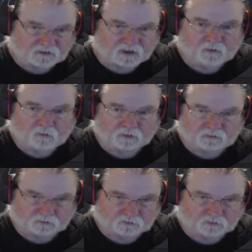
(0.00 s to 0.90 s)
that one
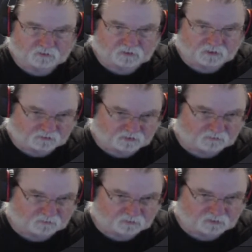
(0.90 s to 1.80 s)
tutorial I
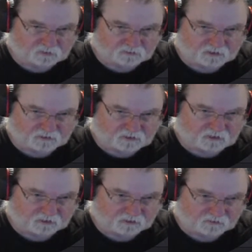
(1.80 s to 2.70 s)
stumbled across last
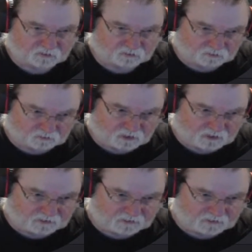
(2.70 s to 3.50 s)
night because it looked like